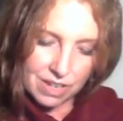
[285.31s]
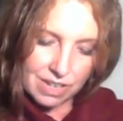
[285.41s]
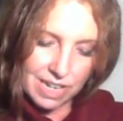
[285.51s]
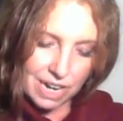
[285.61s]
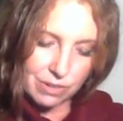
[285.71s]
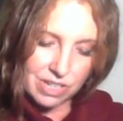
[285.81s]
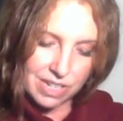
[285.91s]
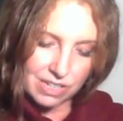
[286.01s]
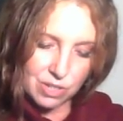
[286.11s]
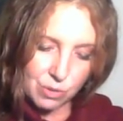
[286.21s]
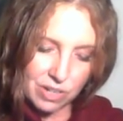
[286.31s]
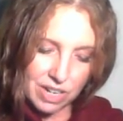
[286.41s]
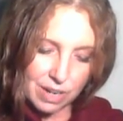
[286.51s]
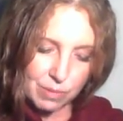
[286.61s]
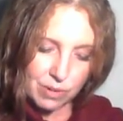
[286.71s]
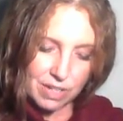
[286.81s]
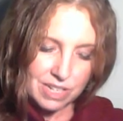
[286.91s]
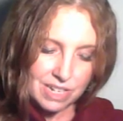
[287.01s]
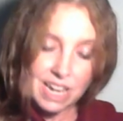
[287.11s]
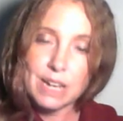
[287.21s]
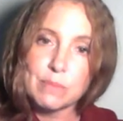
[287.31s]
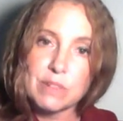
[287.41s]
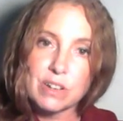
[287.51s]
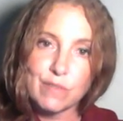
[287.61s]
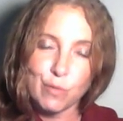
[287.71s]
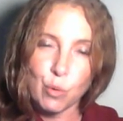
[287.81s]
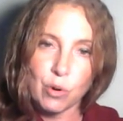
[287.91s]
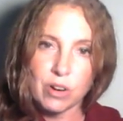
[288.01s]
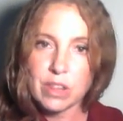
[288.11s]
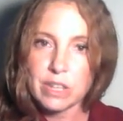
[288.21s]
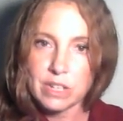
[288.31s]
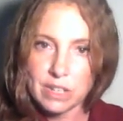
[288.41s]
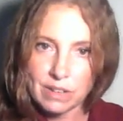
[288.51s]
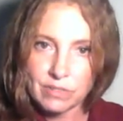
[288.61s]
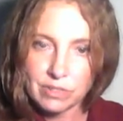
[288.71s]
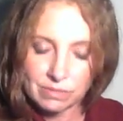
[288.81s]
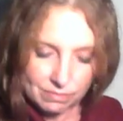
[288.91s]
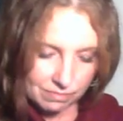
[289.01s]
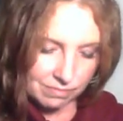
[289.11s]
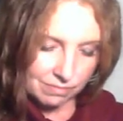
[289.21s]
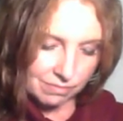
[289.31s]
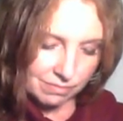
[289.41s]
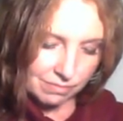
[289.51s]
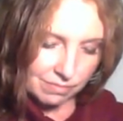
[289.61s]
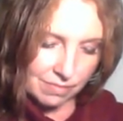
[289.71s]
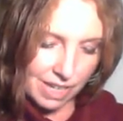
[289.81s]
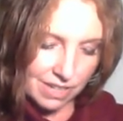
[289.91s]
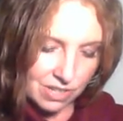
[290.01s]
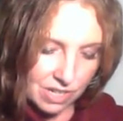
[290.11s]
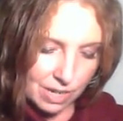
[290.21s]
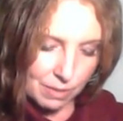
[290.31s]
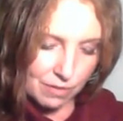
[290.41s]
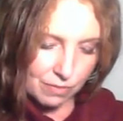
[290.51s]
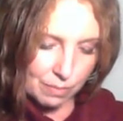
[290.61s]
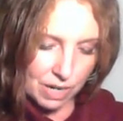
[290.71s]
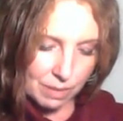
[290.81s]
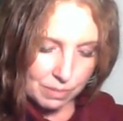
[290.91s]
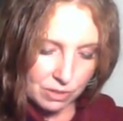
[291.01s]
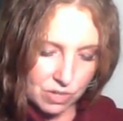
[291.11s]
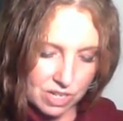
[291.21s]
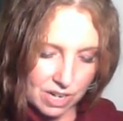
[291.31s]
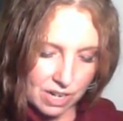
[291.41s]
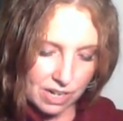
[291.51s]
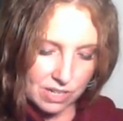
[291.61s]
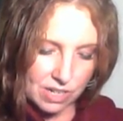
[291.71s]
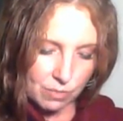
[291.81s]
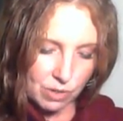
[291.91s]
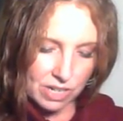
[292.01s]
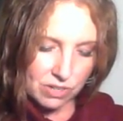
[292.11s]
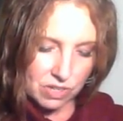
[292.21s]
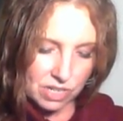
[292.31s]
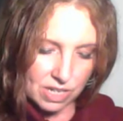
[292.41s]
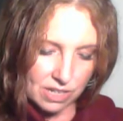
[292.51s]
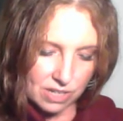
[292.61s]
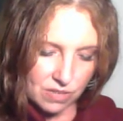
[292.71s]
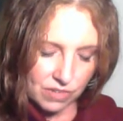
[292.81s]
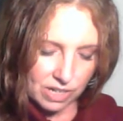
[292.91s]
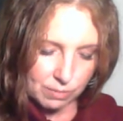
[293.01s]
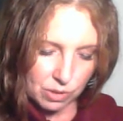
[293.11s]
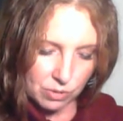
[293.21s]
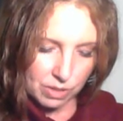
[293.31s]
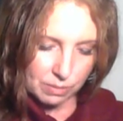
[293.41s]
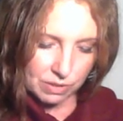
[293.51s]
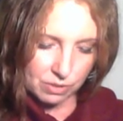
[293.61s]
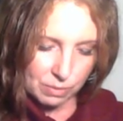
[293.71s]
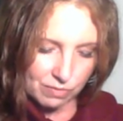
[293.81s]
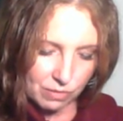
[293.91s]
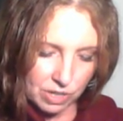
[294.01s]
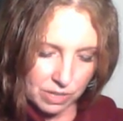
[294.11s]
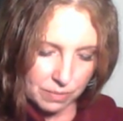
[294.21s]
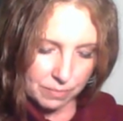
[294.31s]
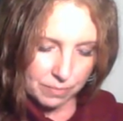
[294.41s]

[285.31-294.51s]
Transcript: Now its next door neighbor is named for the devil. And this is coming from popular science. And I want you to see this if I can blow it up a little bit for you.